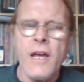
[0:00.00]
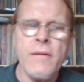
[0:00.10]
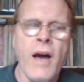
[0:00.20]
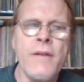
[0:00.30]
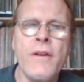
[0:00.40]
I
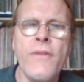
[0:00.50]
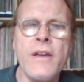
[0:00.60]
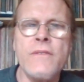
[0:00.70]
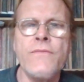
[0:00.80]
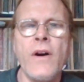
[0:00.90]
if I
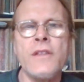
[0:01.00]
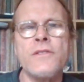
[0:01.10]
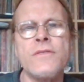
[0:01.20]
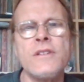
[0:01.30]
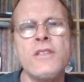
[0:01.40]
can find
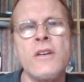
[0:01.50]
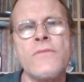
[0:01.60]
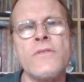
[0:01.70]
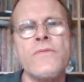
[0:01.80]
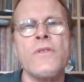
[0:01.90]
the CD of it